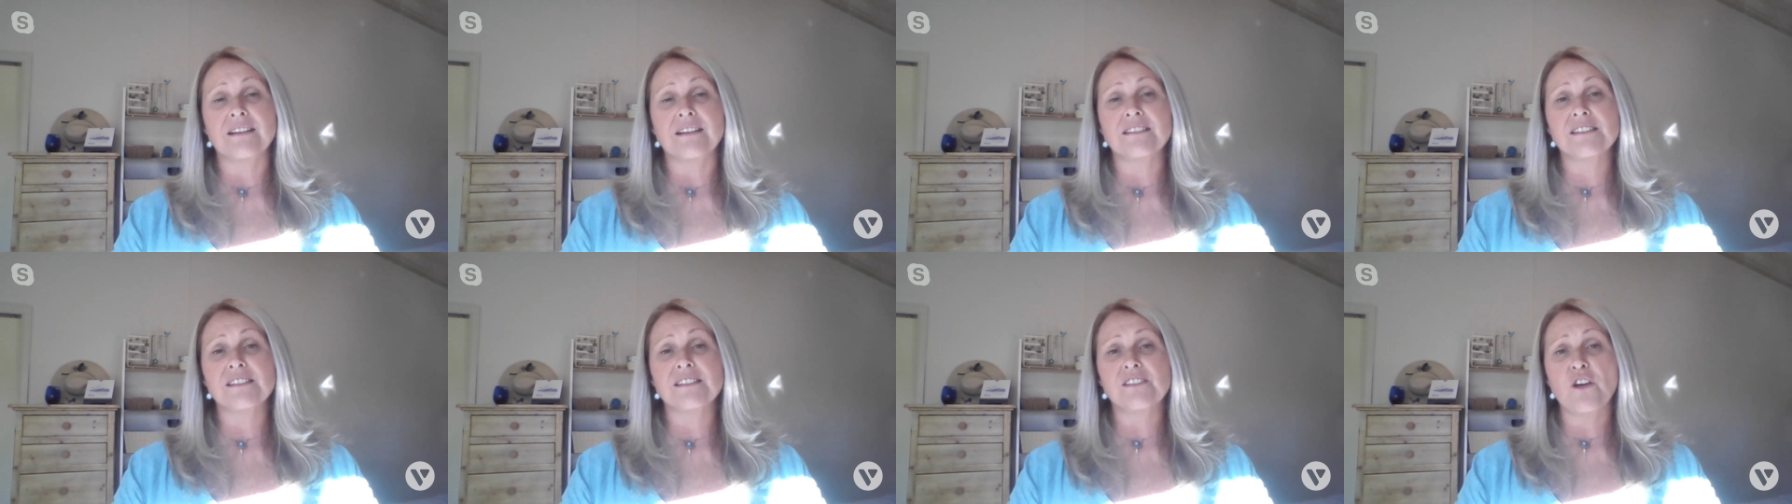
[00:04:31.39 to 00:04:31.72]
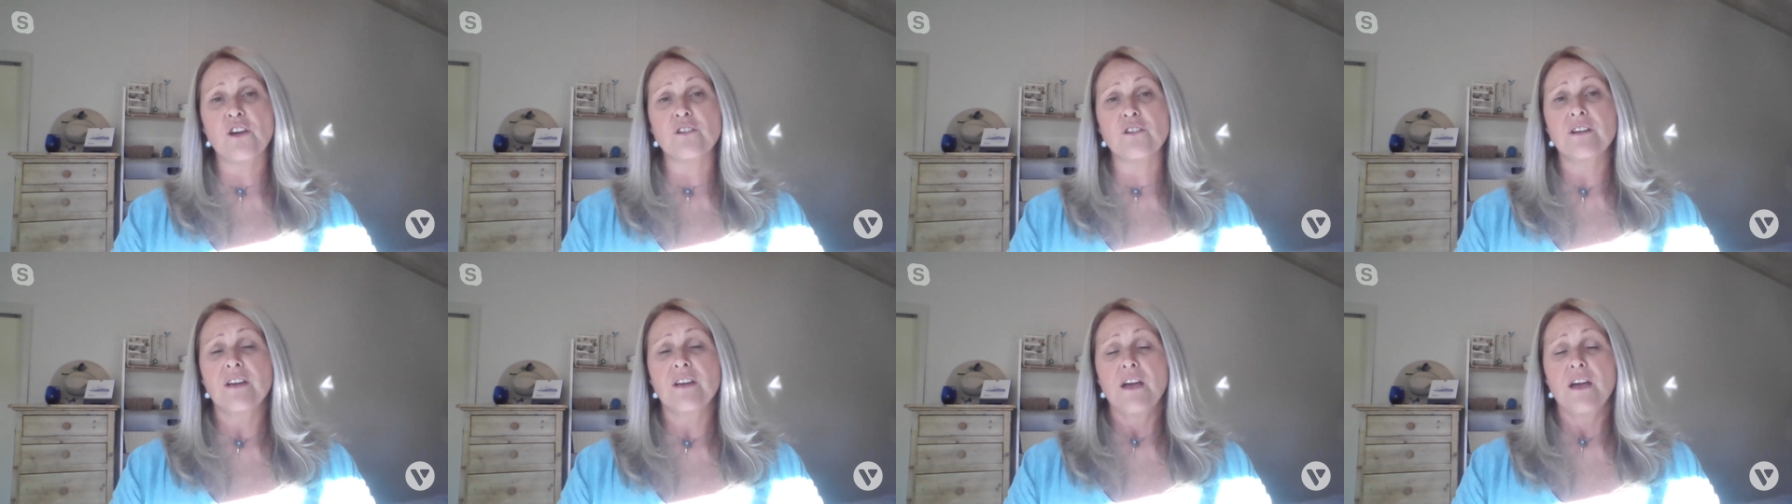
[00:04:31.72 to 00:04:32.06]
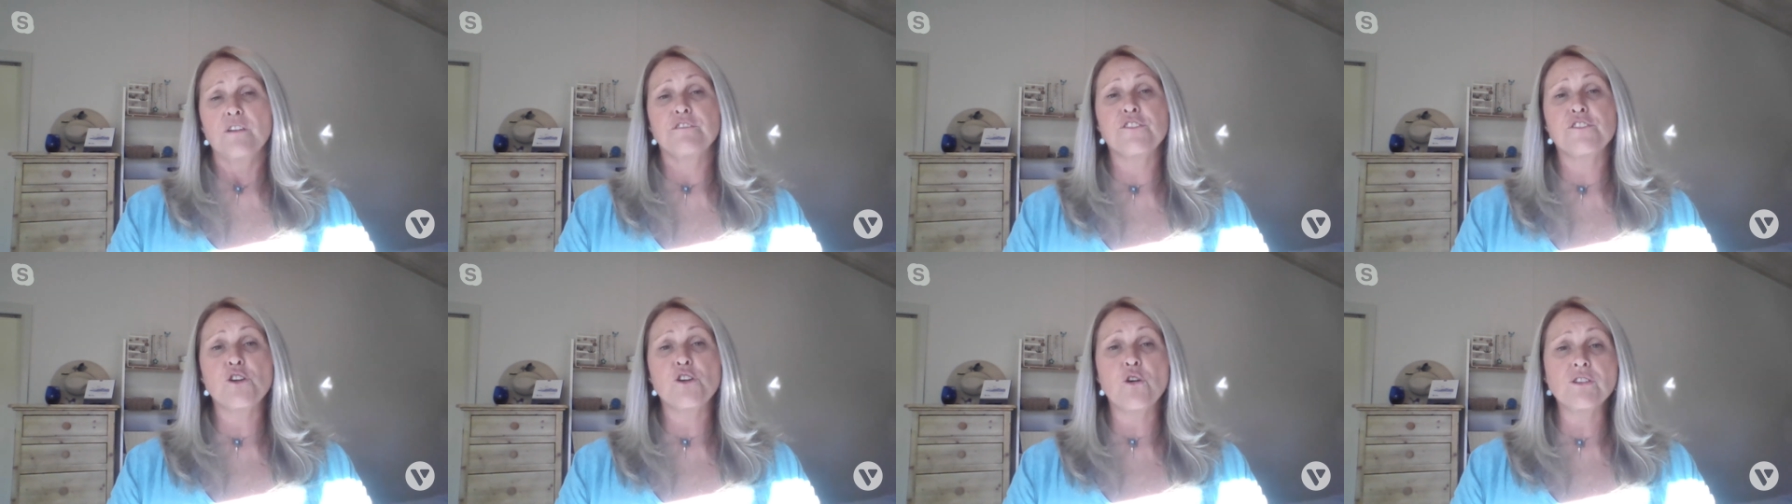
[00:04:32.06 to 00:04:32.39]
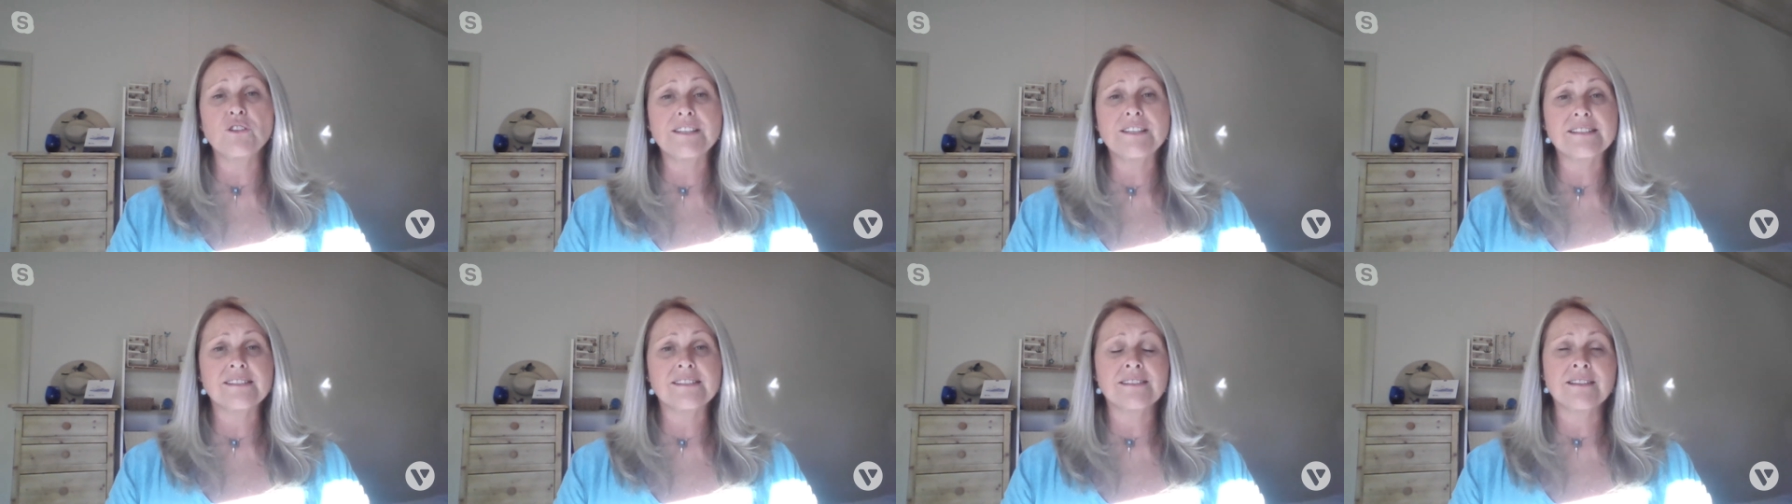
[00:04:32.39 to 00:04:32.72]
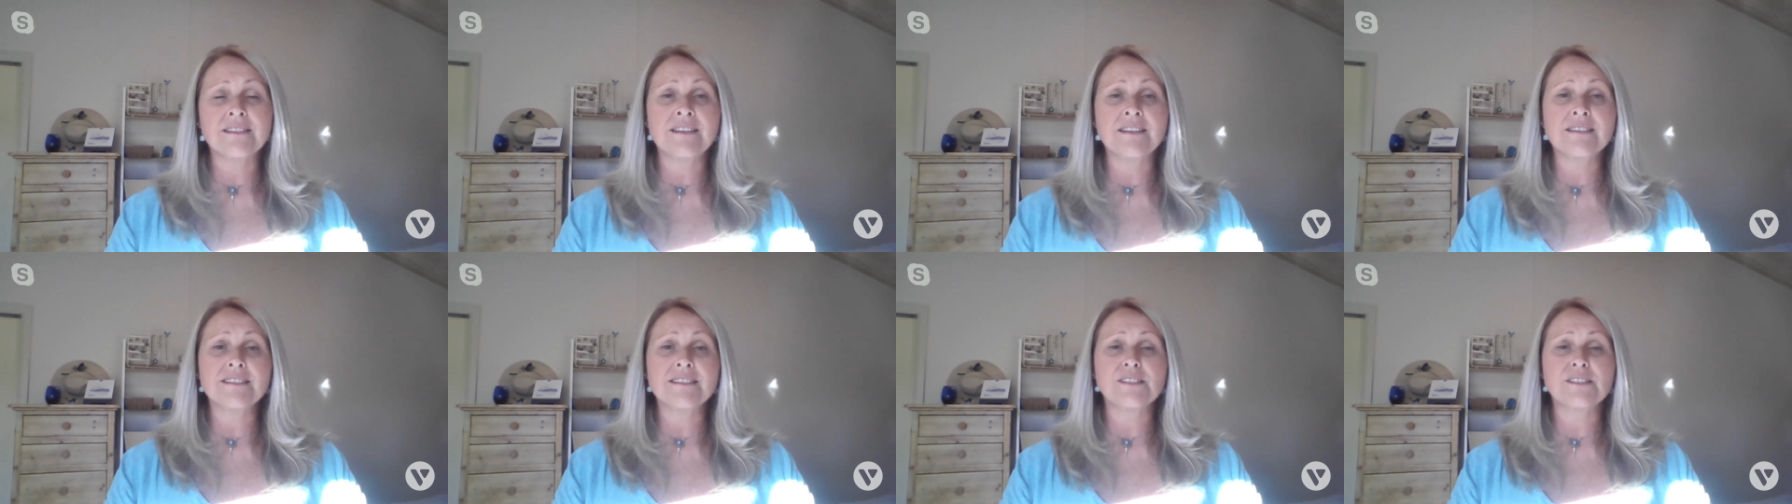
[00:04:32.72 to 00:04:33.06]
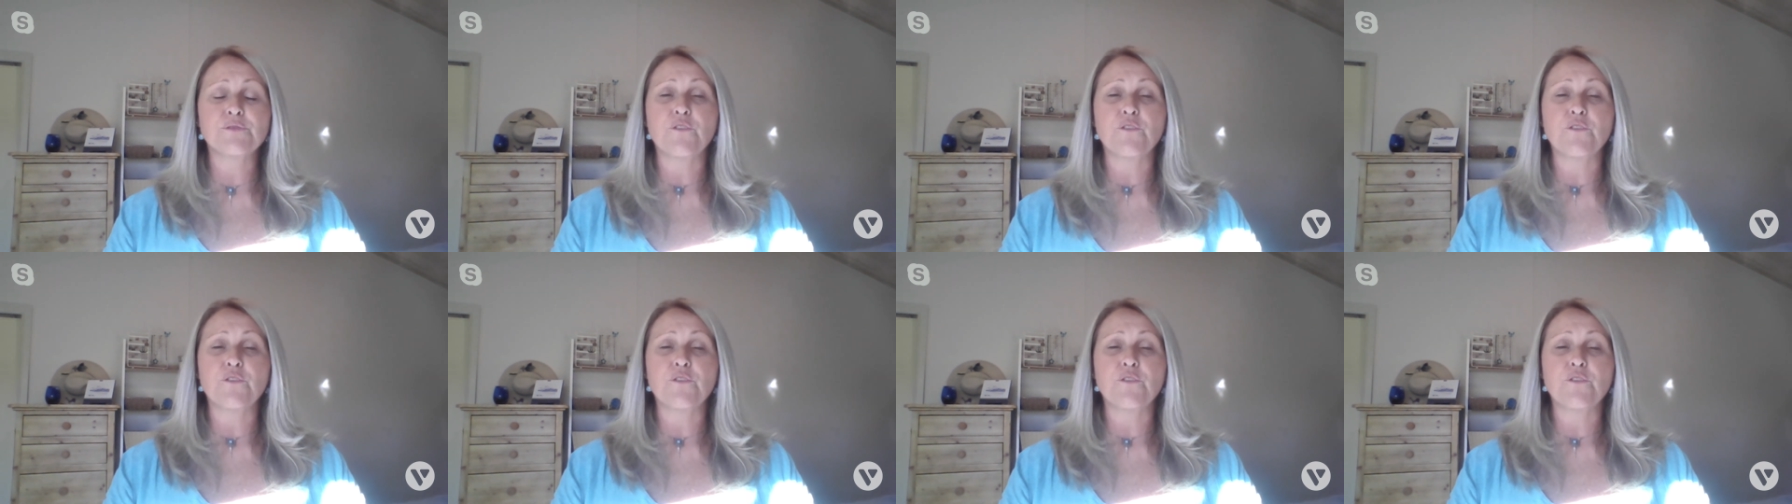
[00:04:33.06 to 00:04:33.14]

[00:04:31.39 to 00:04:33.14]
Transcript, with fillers: And so for your listeners,